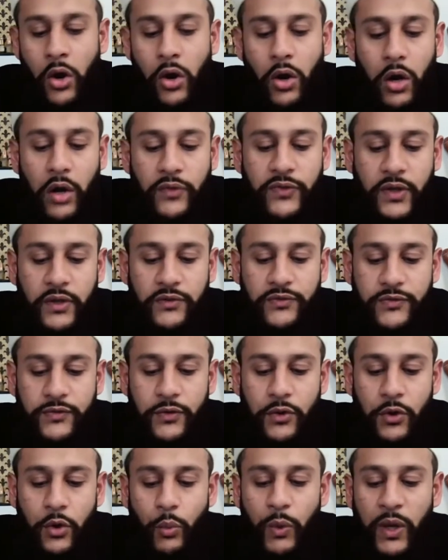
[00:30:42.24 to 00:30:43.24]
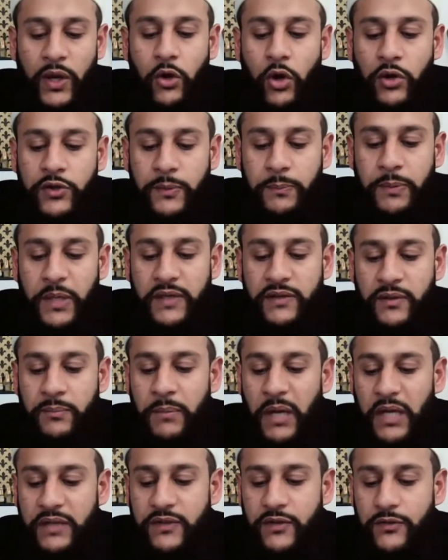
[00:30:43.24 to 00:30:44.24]
Others, when contemplating
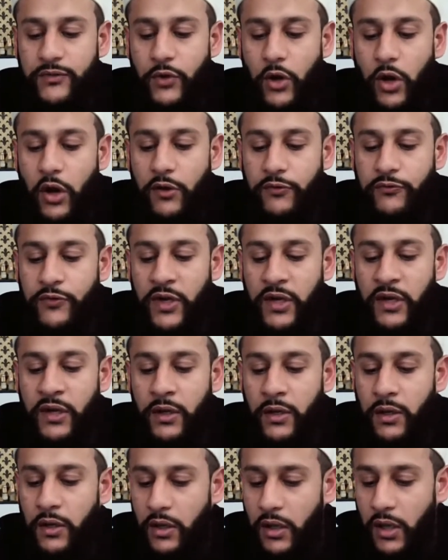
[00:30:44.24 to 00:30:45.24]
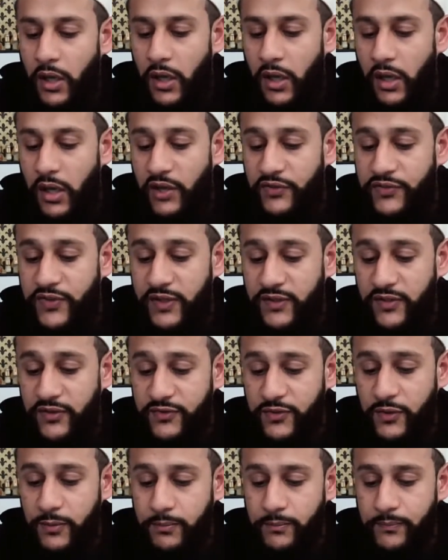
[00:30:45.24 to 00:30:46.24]
matters of
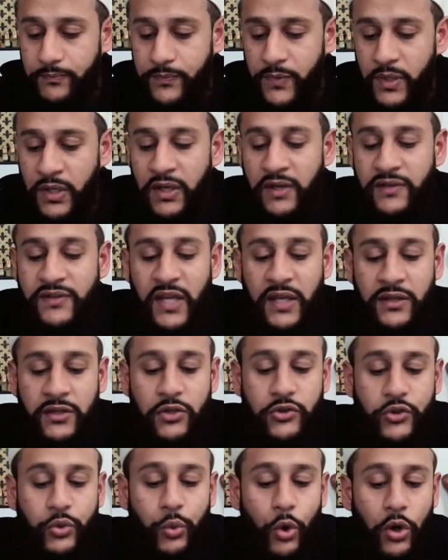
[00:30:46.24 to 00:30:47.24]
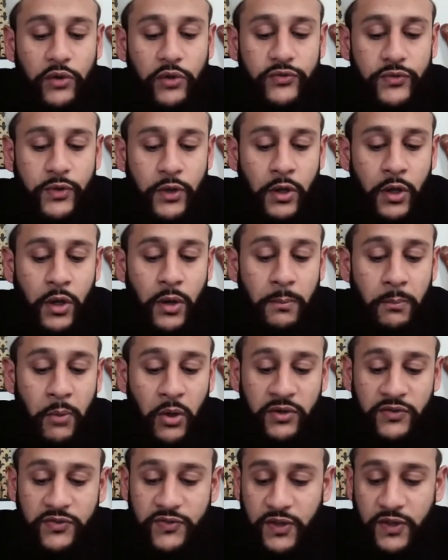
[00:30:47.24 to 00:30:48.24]
asceticism, tended towards
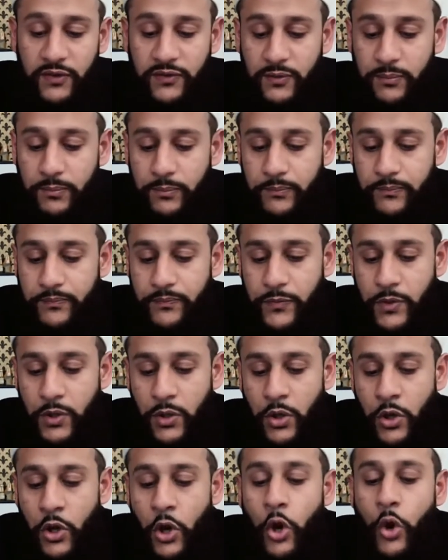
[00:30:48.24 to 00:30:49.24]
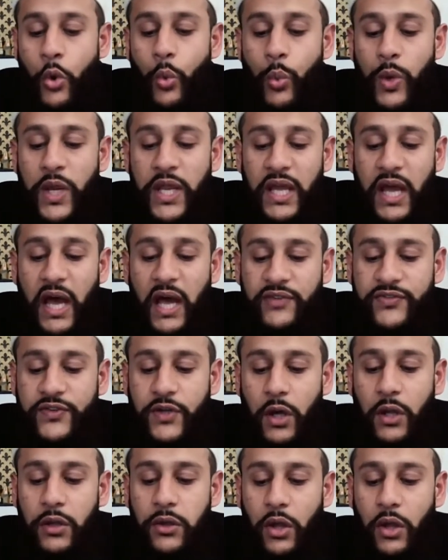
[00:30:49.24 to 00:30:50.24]
monasticism. We ask
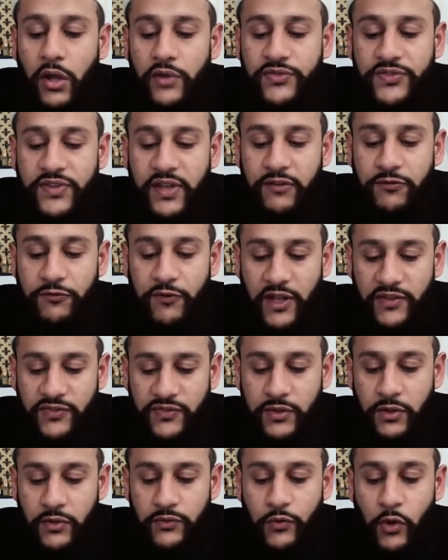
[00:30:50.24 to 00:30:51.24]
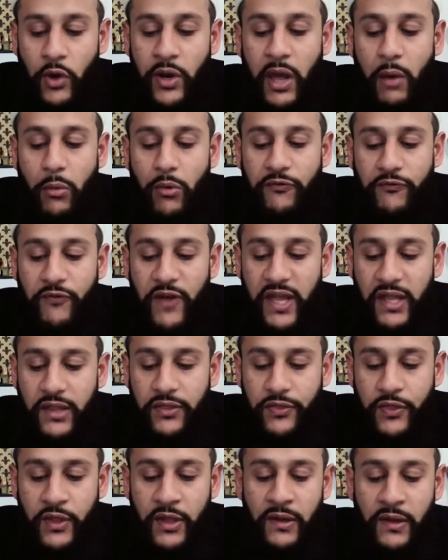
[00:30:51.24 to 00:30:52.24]
Allah's steadfastness on our
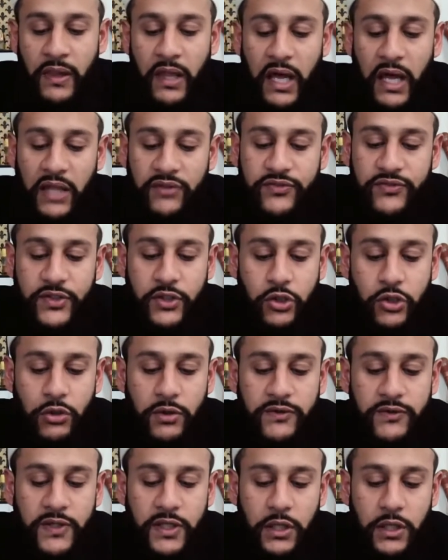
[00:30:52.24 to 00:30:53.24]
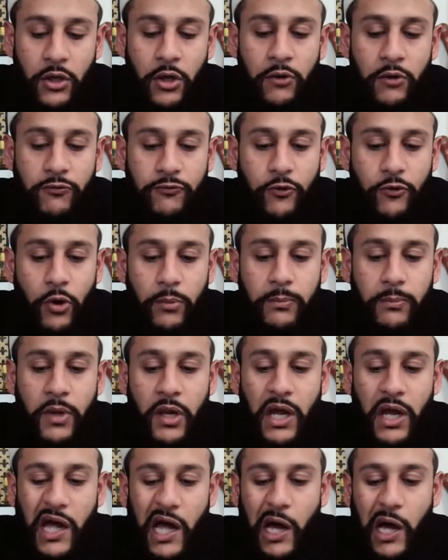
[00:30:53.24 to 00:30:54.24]
faith and security from
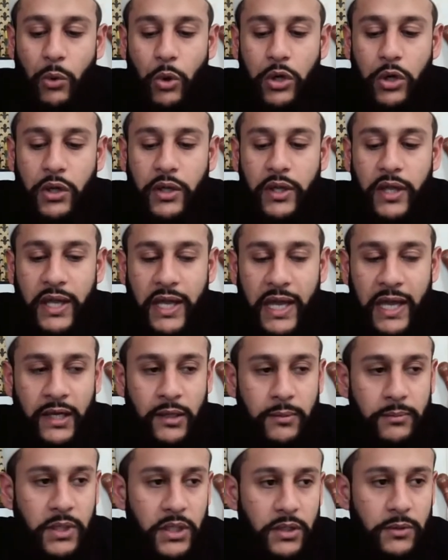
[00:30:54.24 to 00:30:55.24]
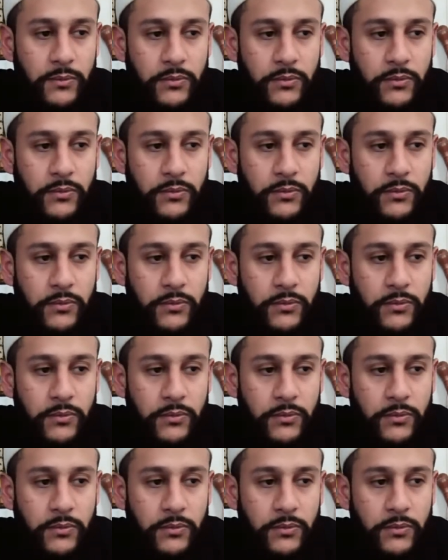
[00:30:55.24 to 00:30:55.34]
our enemy.